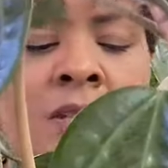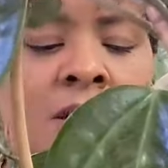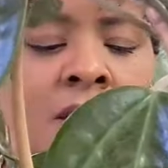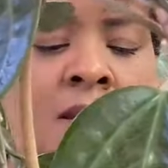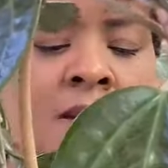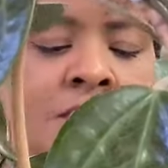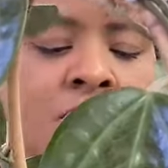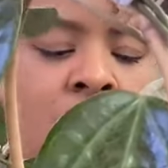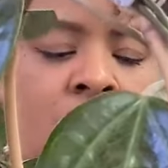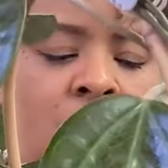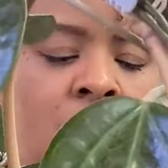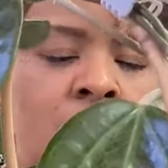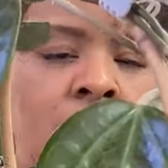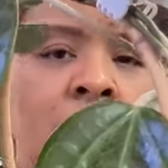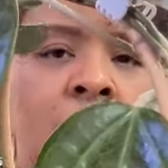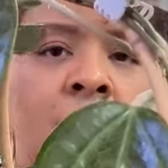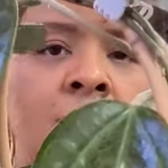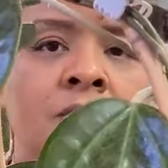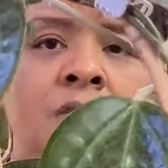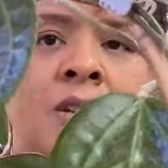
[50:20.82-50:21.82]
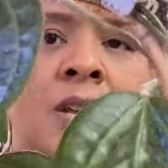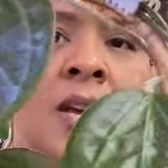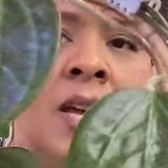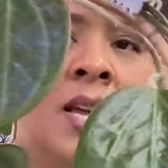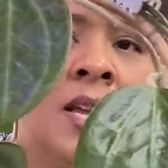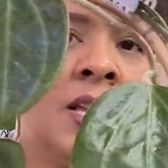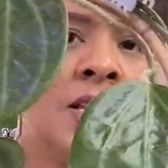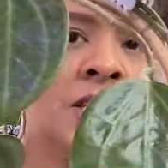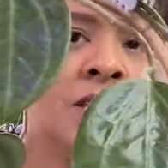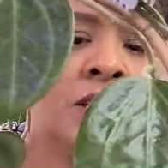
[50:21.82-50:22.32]
The leaves are huge.
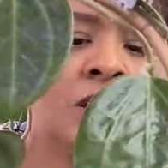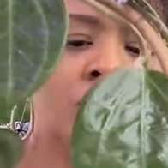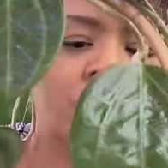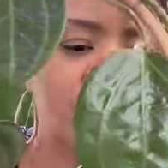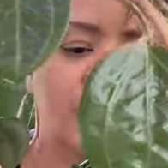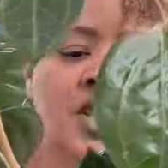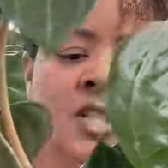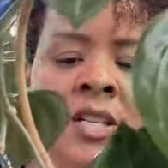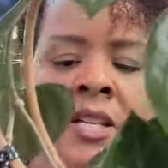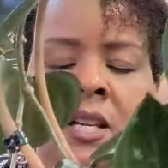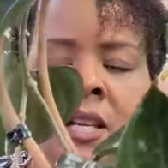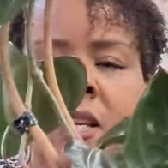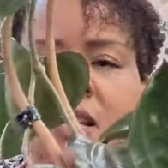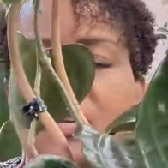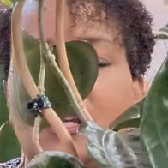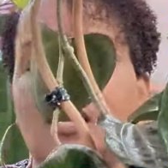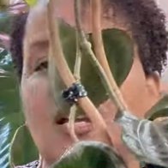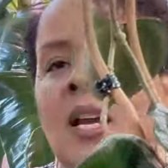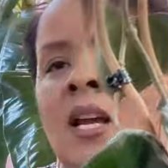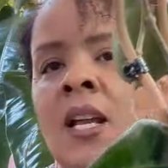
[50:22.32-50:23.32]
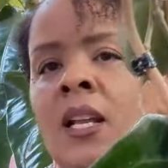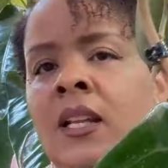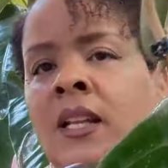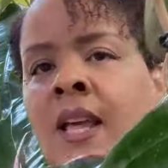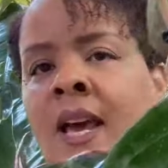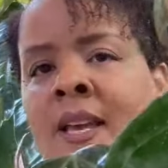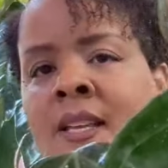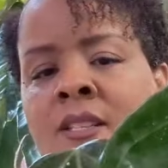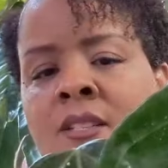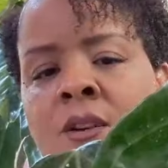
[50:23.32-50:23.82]
So she
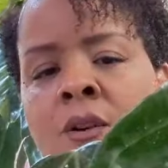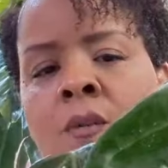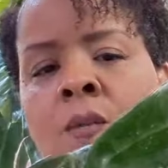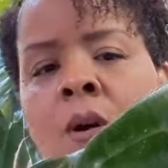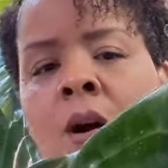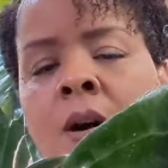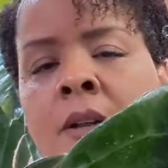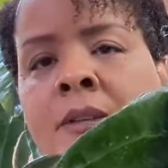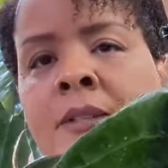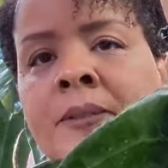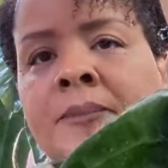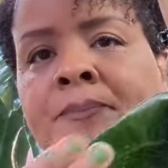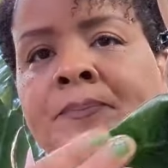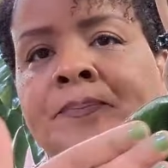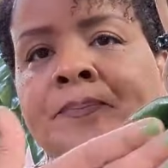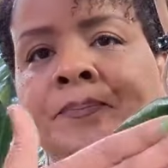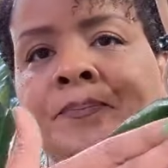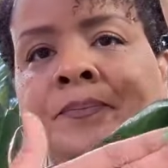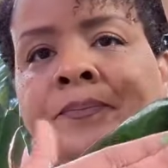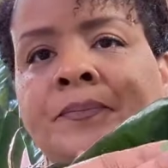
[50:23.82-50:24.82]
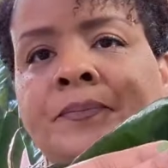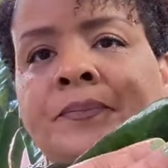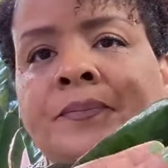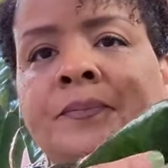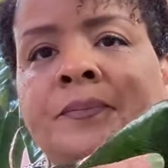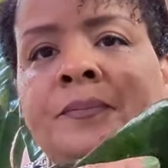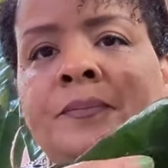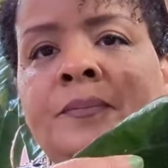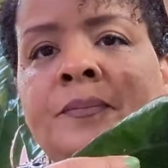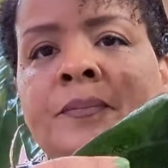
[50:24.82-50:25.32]
likes her water.
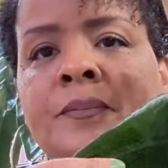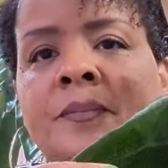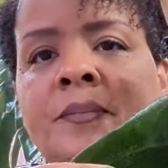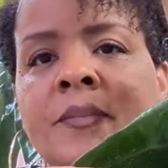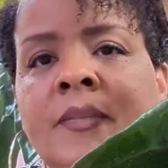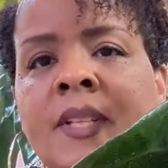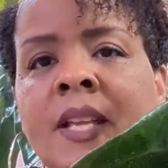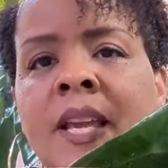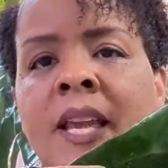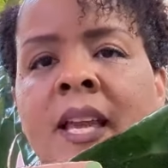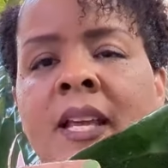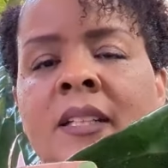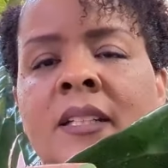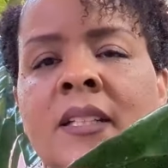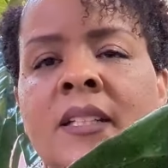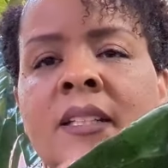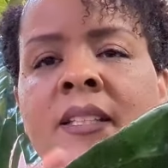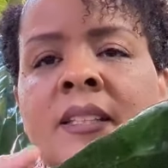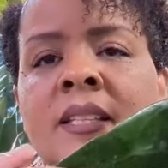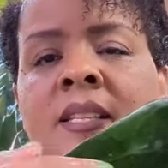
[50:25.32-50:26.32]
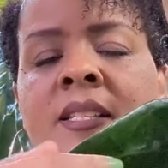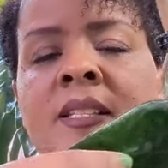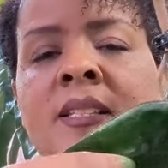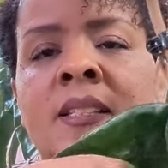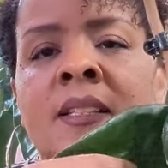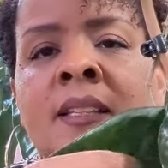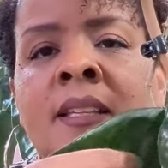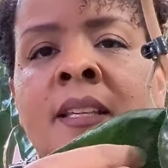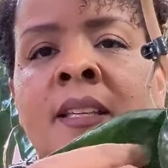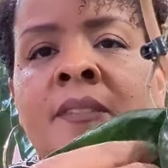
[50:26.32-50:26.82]
And look at this
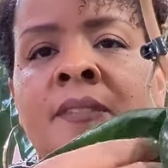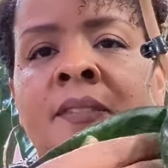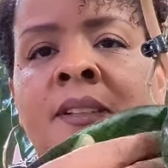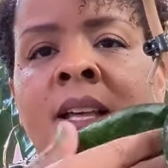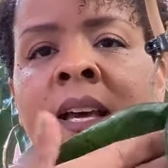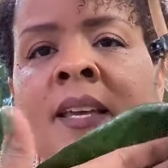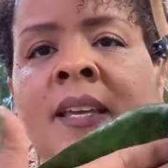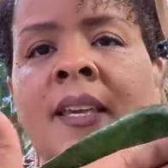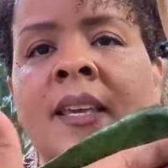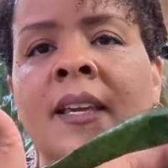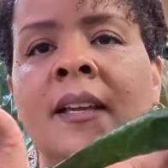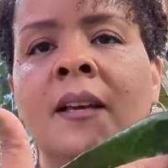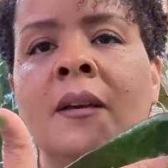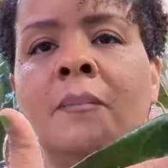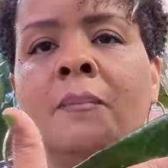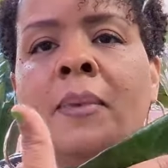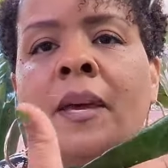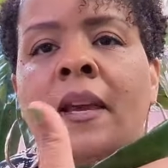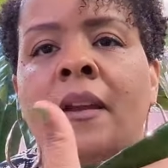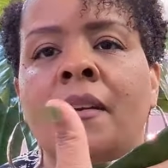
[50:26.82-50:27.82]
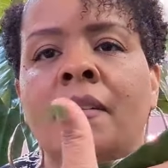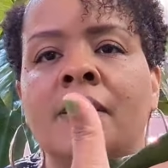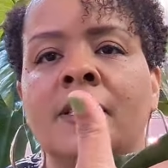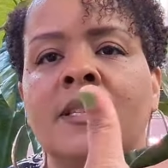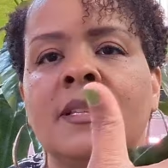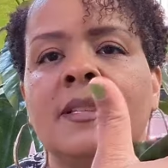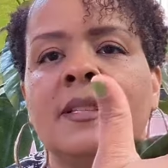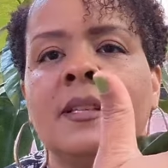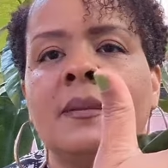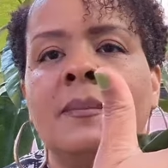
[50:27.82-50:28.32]
leaf, like in
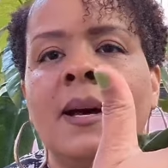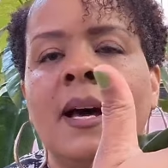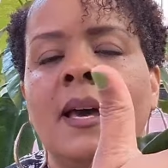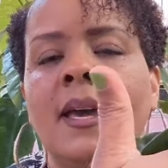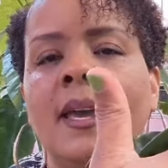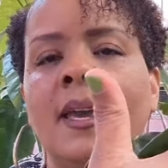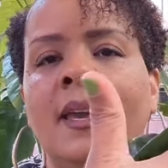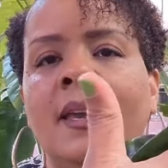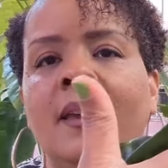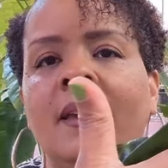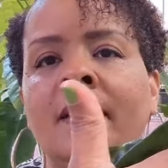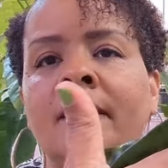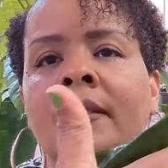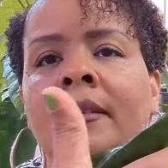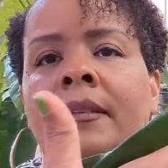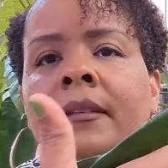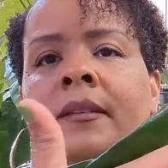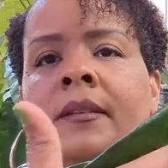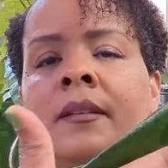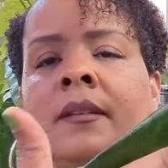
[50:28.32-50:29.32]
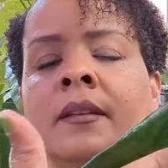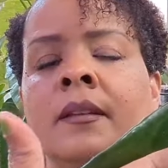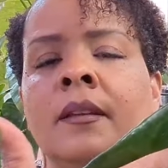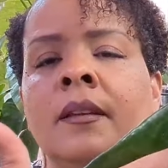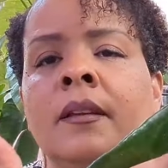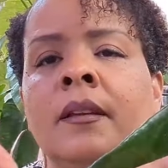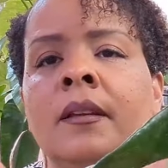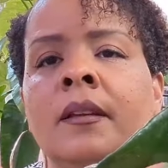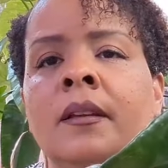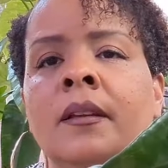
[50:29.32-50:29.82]
comparison to my hand.
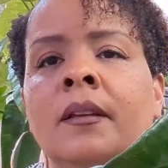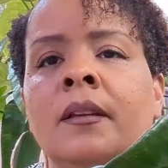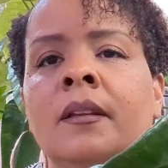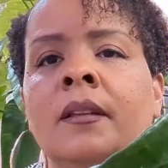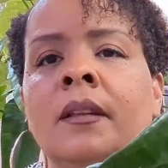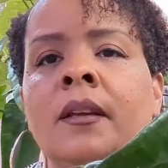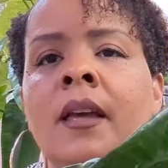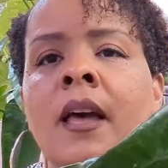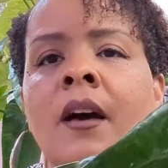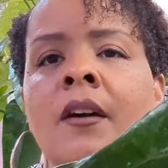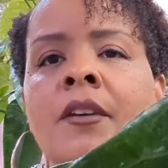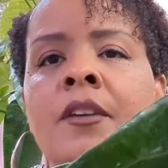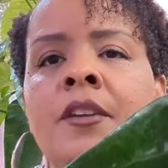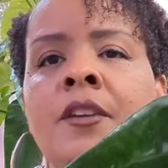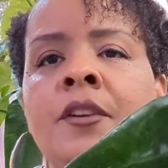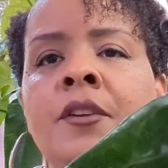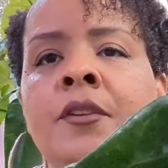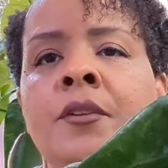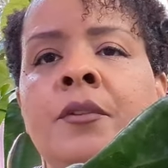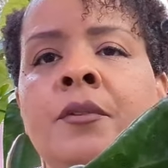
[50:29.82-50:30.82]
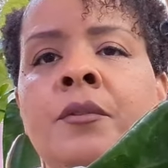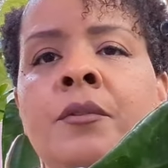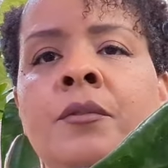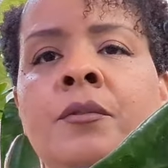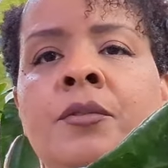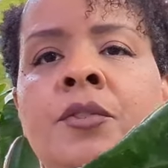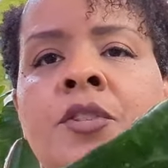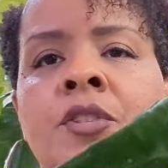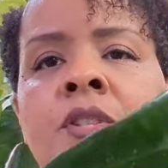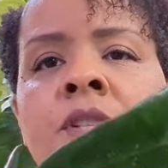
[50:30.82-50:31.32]
Look how
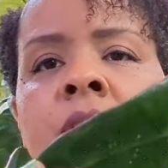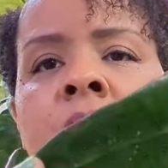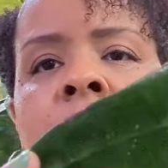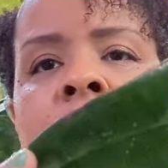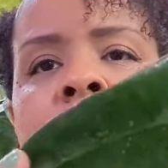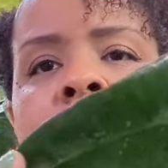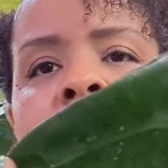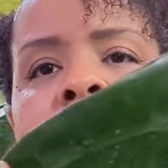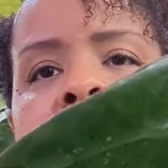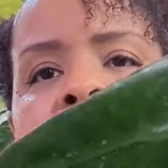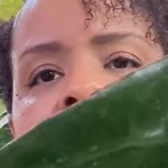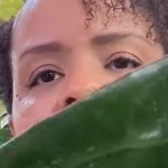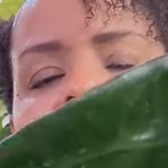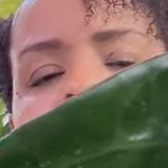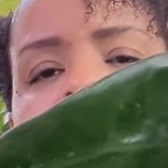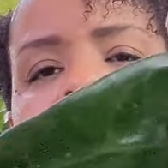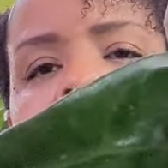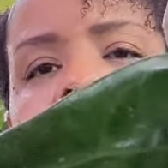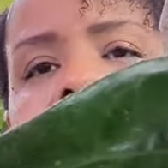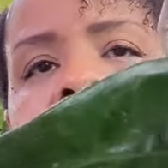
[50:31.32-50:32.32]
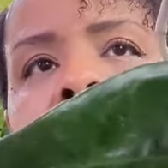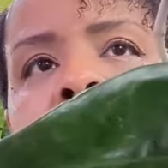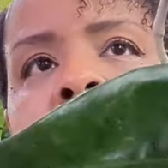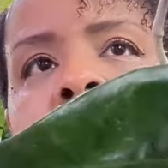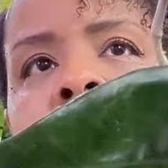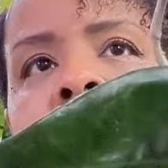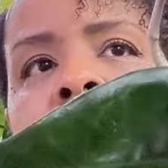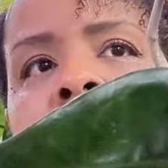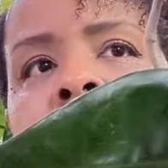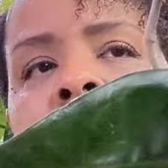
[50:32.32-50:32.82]
huge that leaf
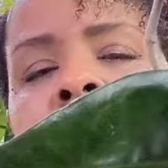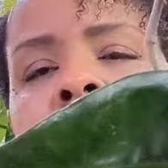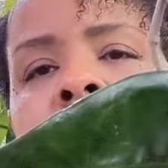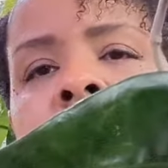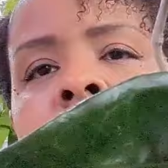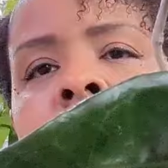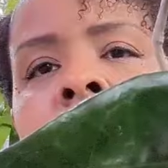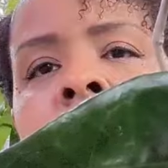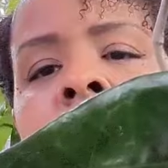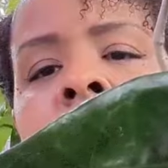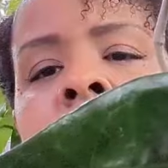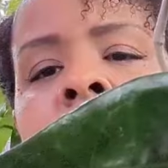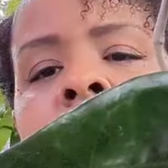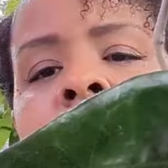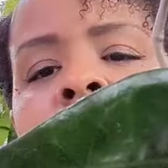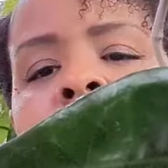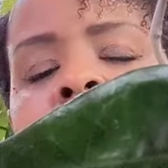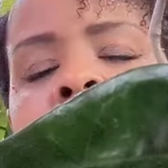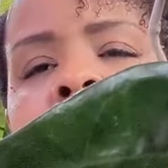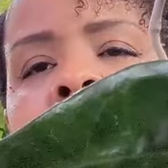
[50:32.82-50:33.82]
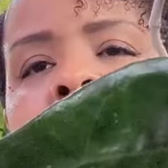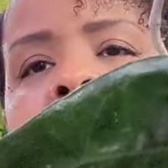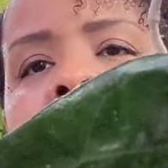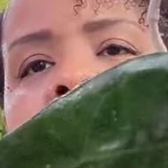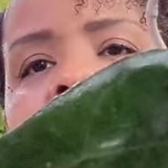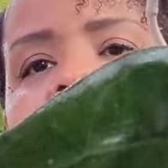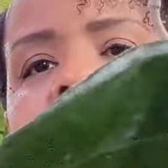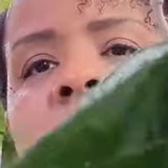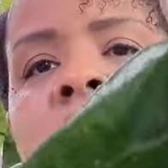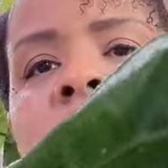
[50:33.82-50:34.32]
is.
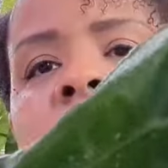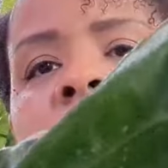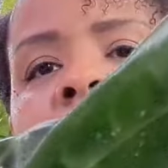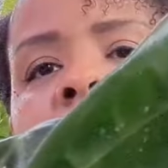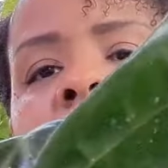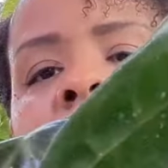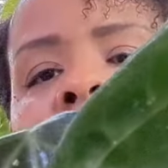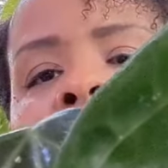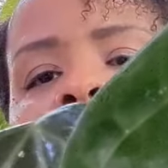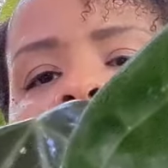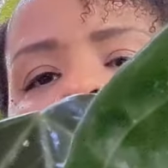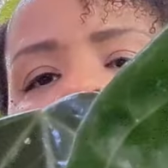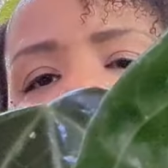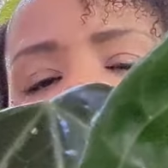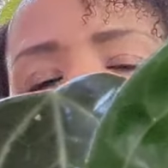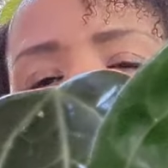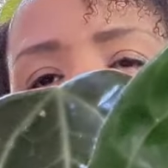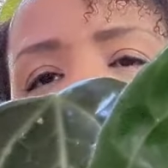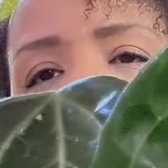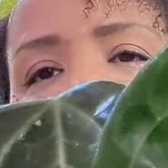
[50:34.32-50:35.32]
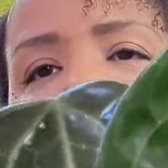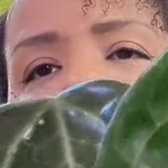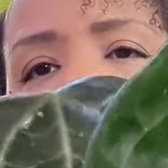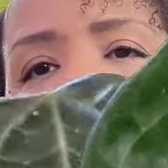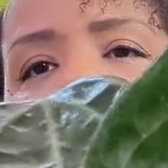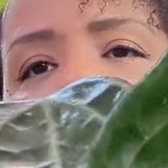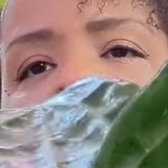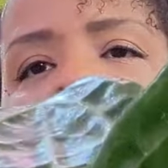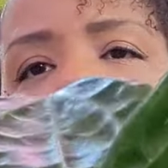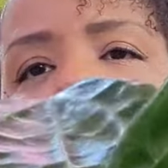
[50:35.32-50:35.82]
That is just so
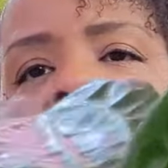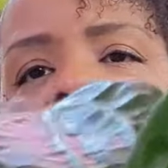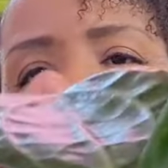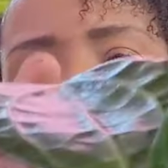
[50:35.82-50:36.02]
satisfying.